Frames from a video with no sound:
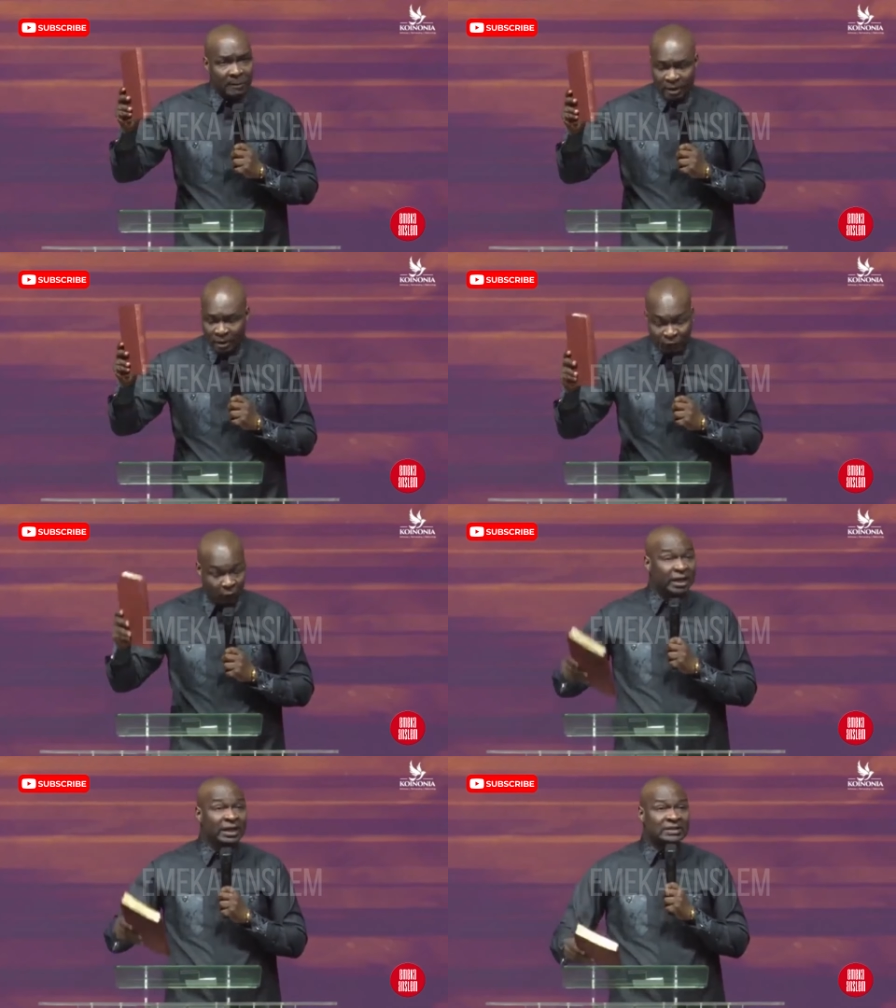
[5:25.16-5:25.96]

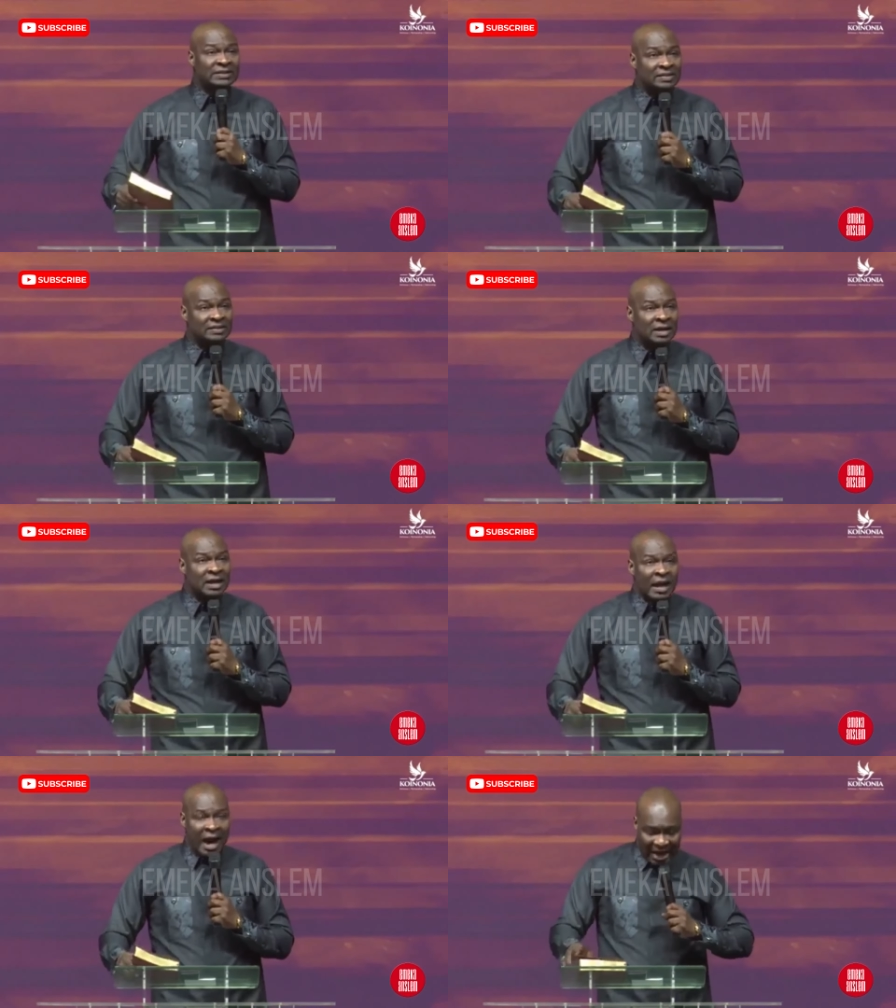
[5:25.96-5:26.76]
For instance,
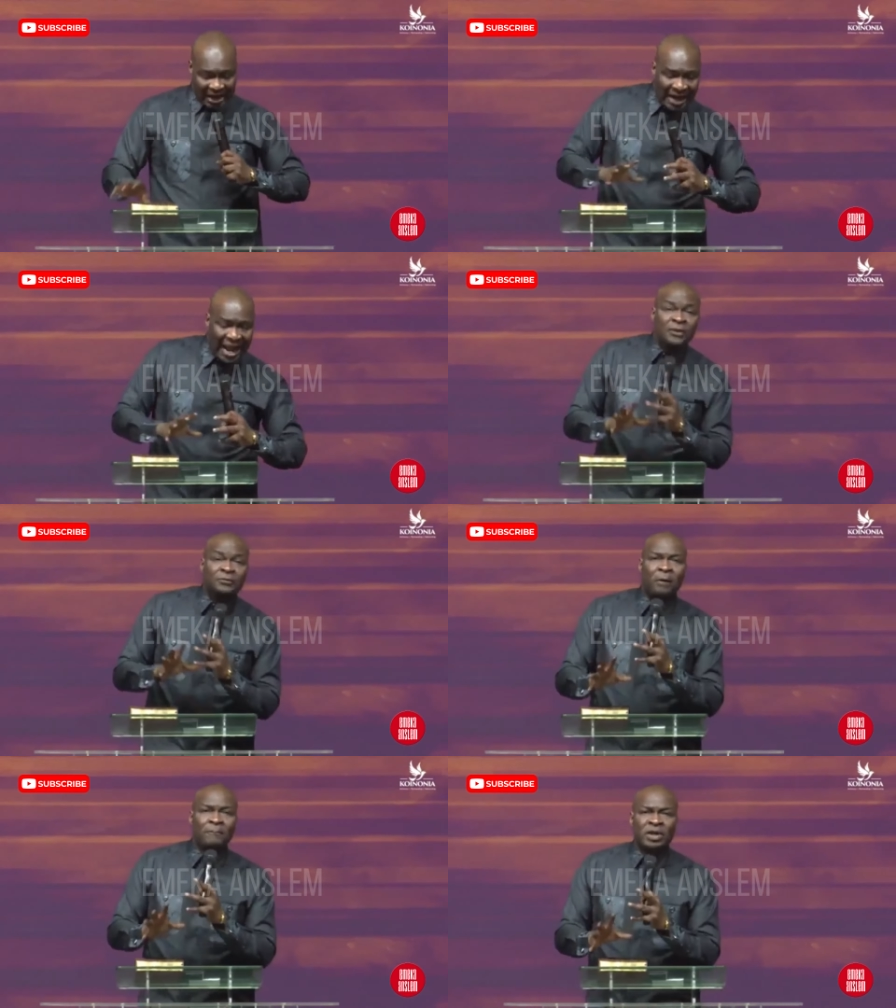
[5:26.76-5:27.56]
I learned
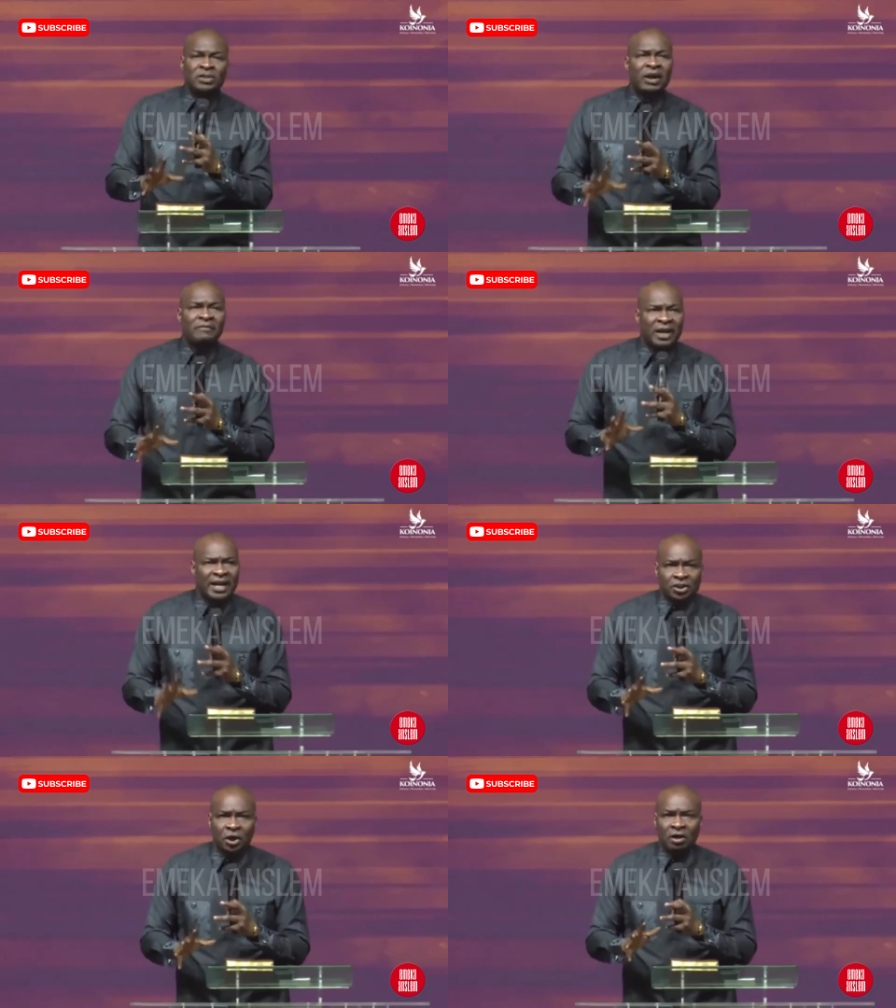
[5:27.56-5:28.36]
from this
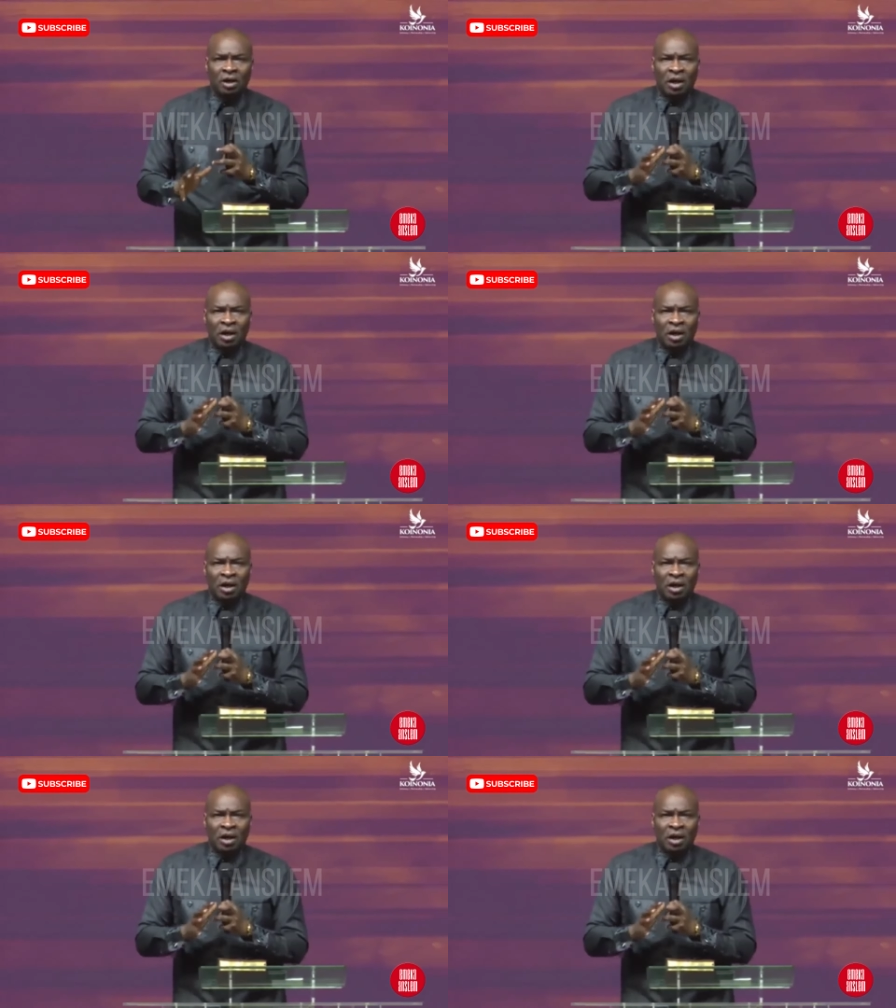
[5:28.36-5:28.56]
revelation